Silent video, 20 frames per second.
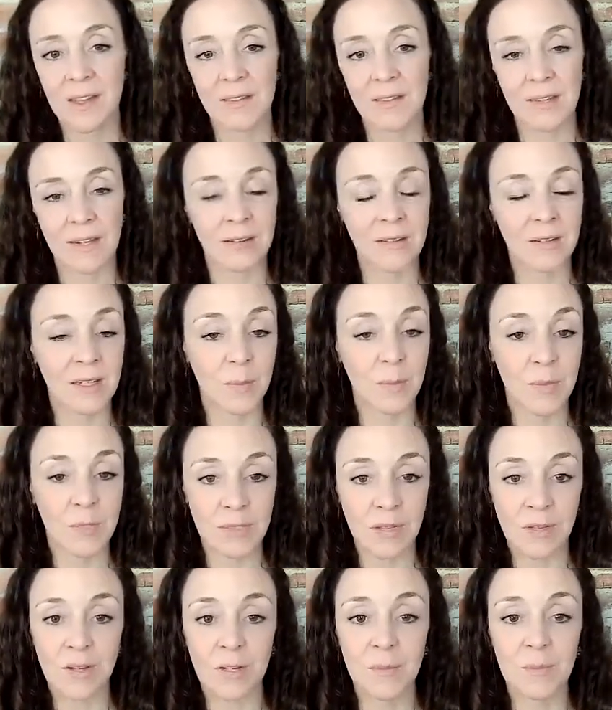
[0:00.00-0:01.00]
there are going to be
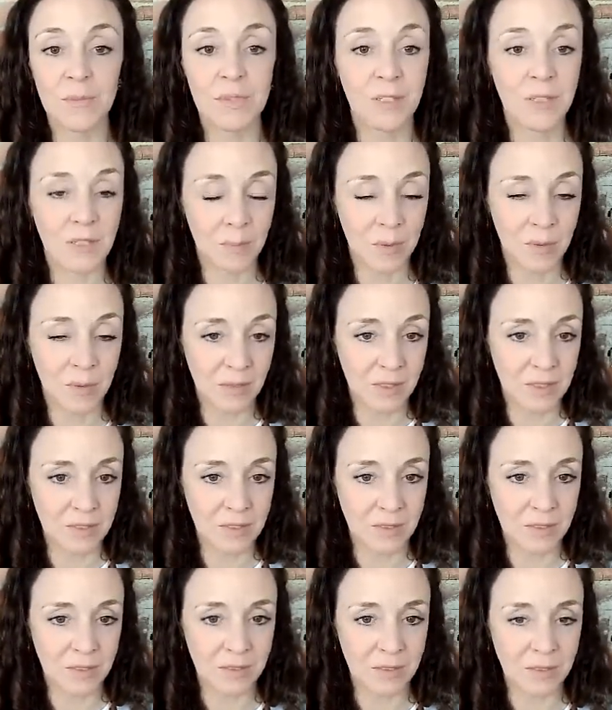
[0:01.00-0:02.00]
times that are going to be very
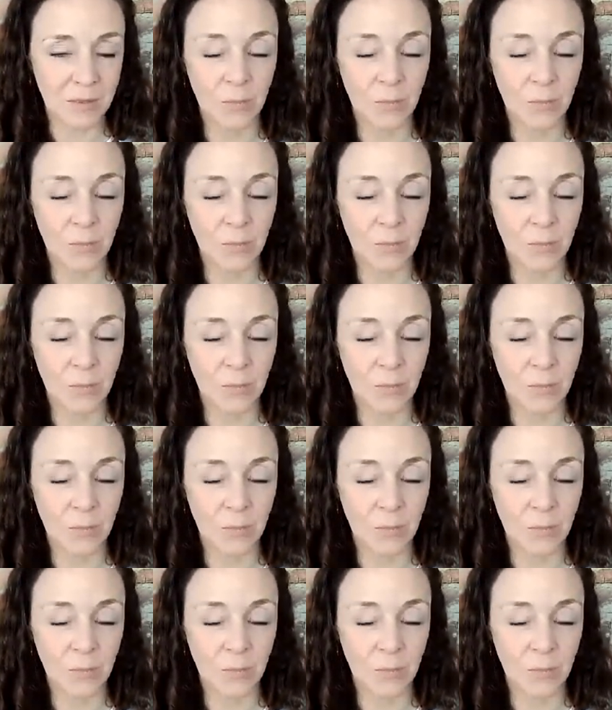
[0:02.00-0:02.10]
dark.